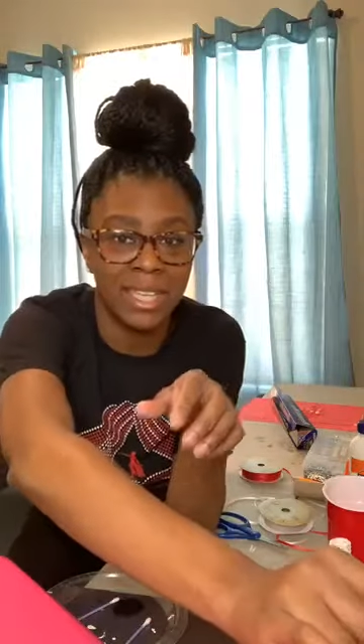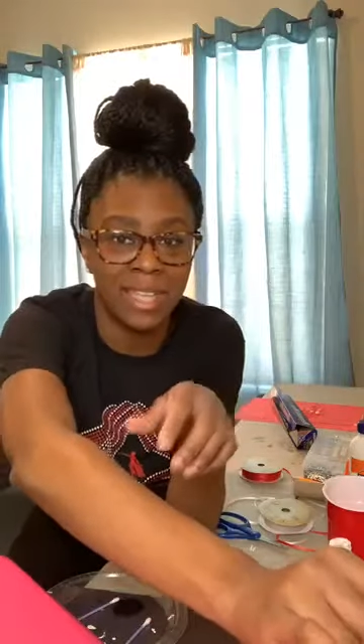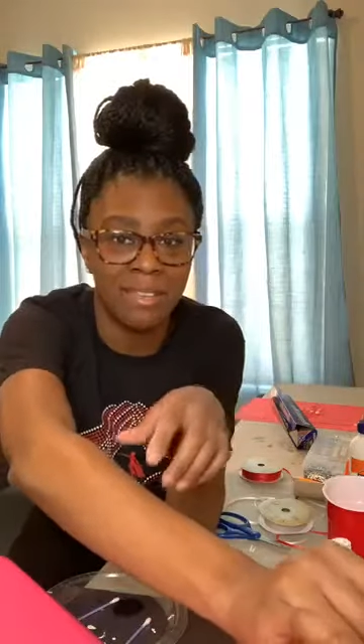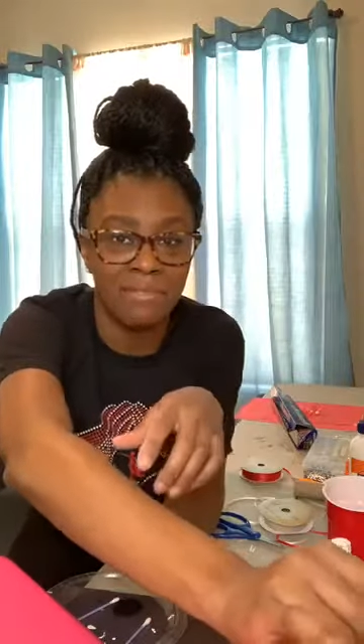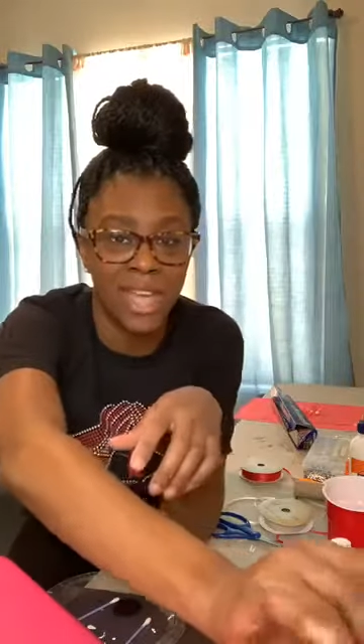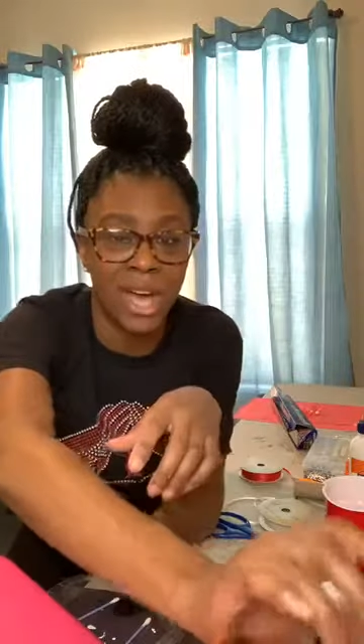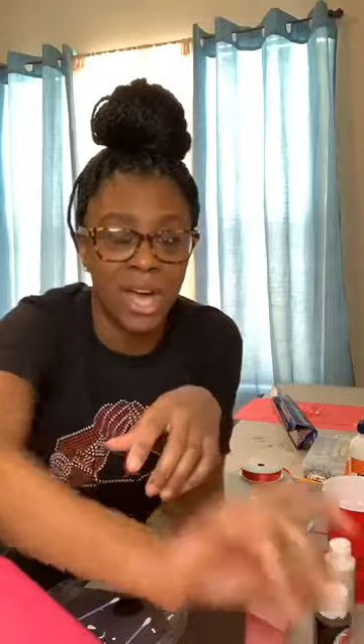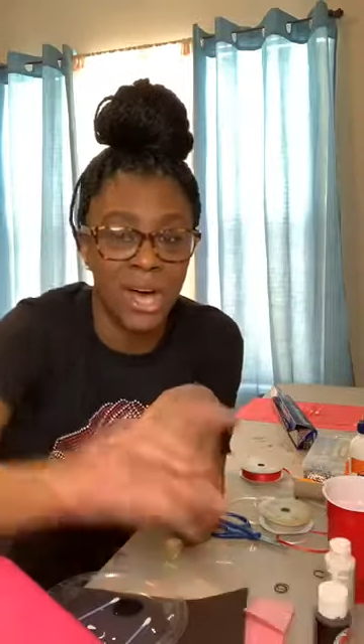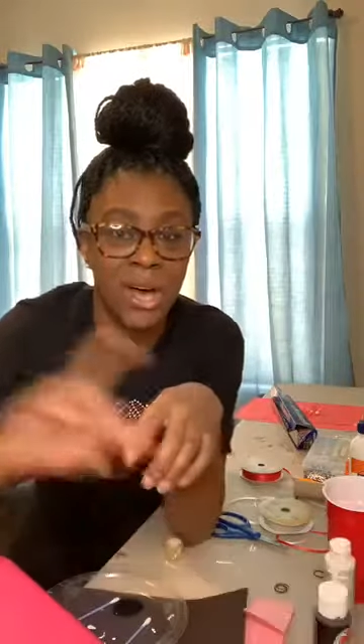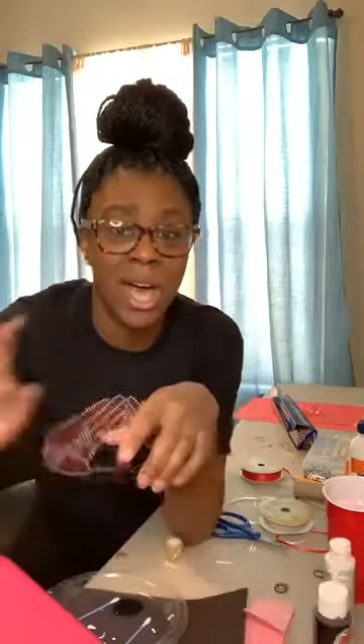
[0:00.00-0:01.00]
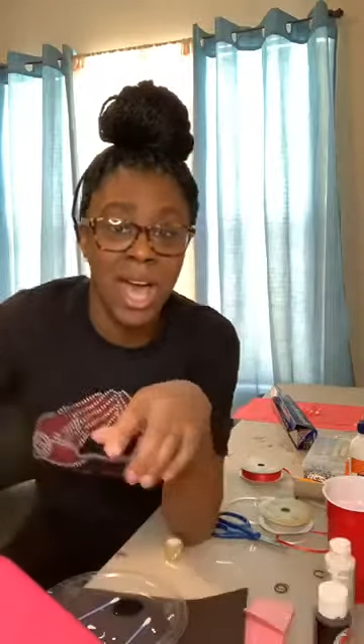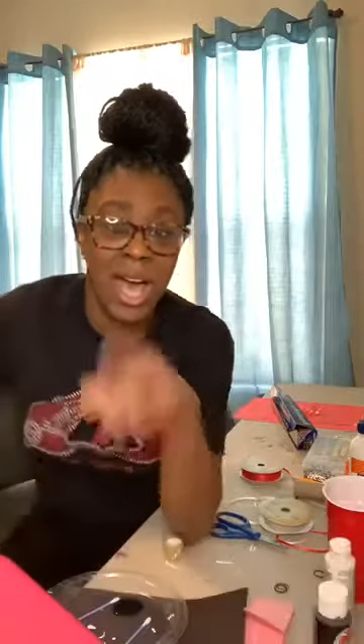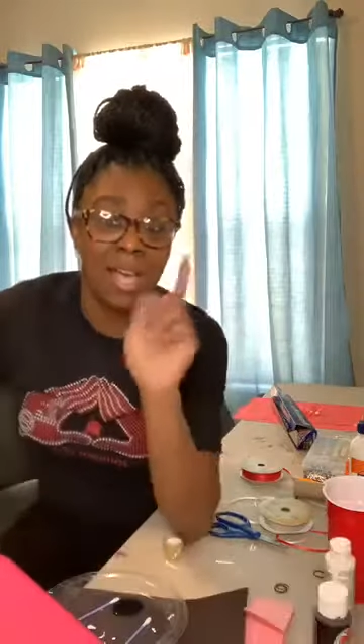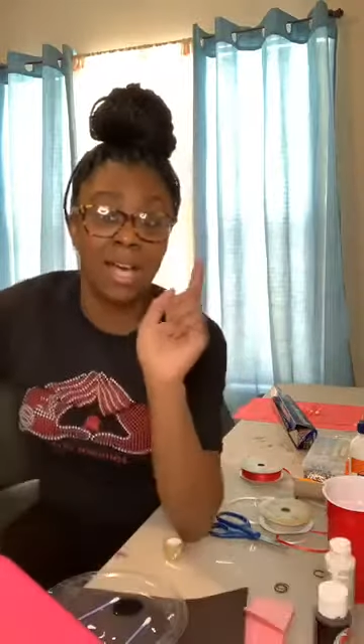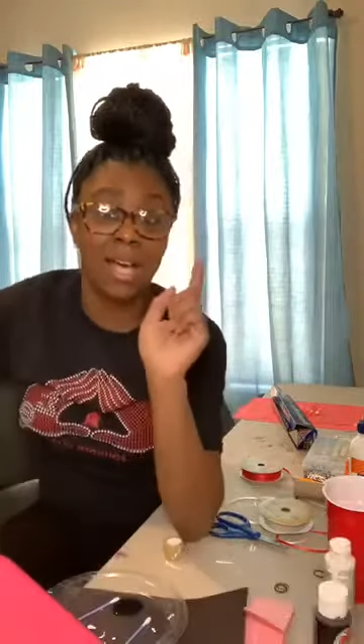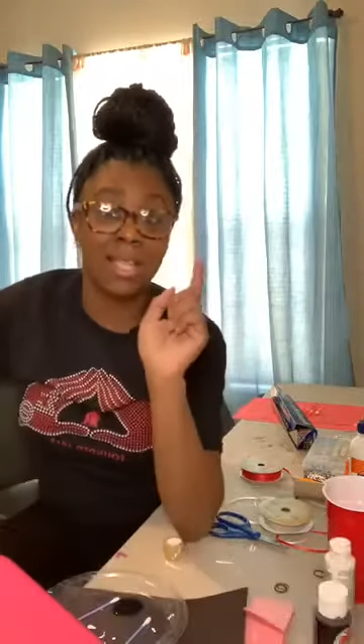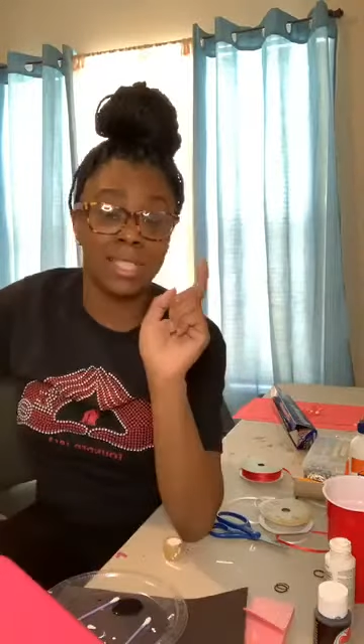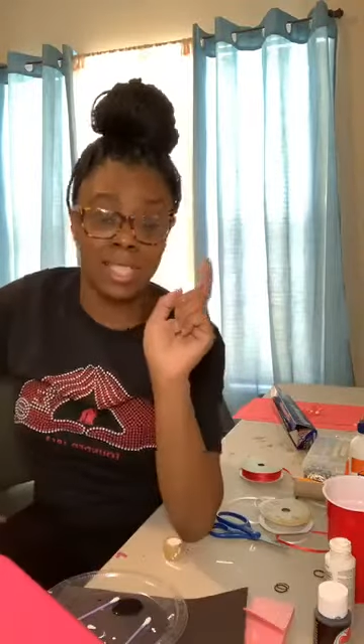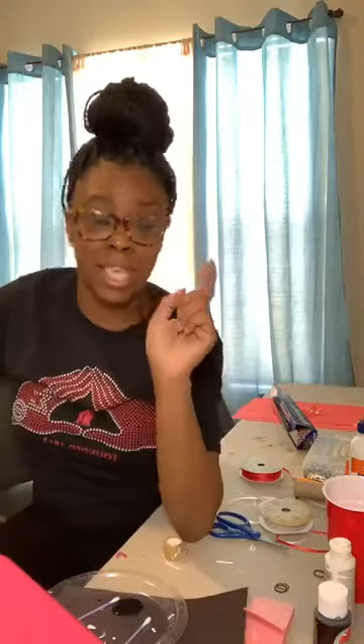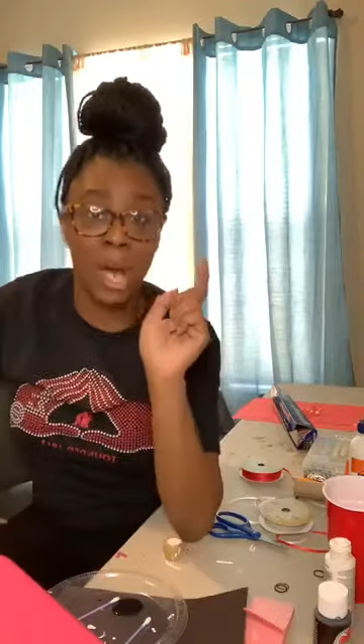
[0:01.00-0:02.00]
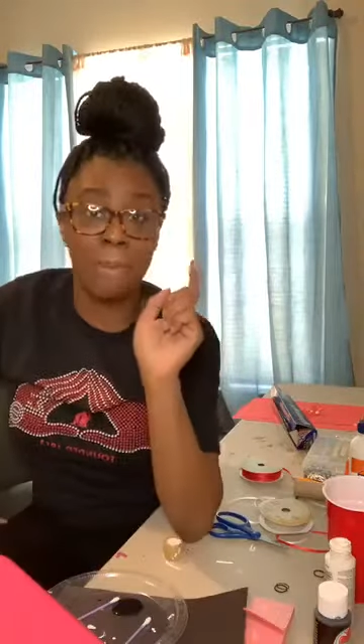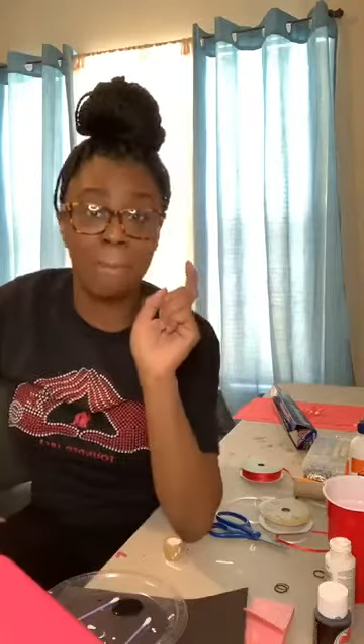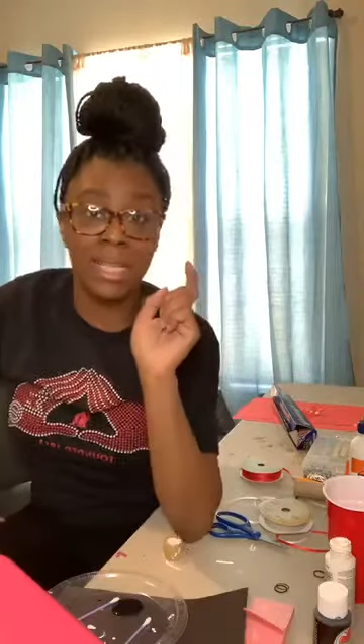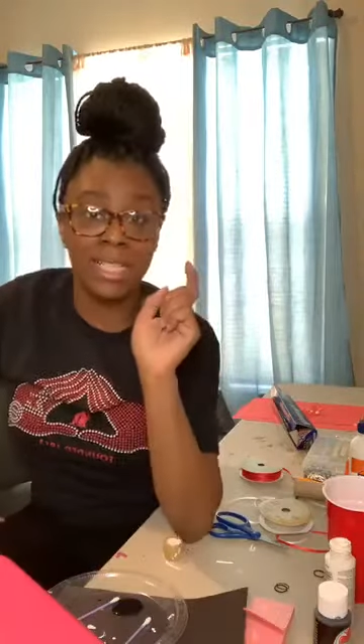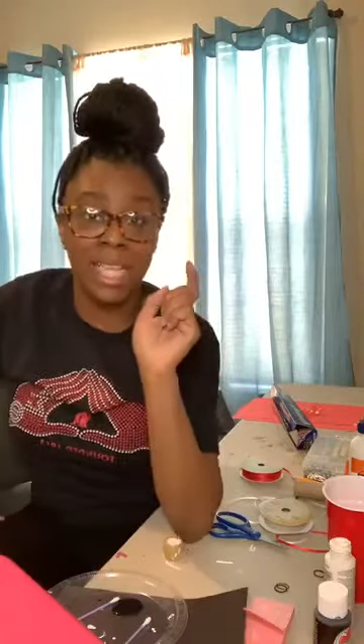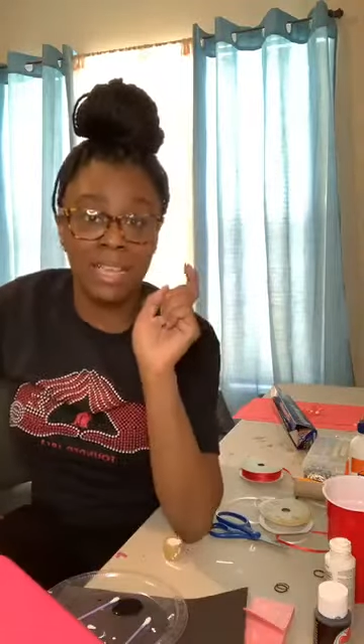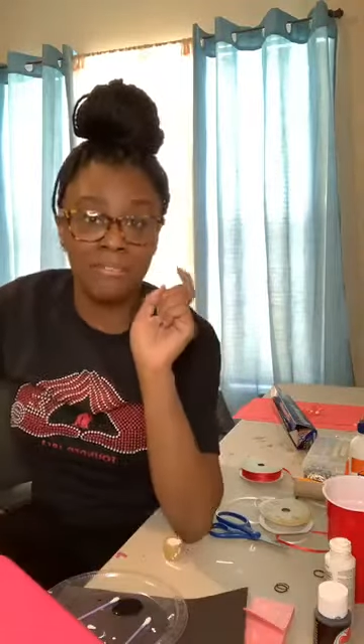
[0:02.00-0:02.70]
Love y'all. See y'all Monday for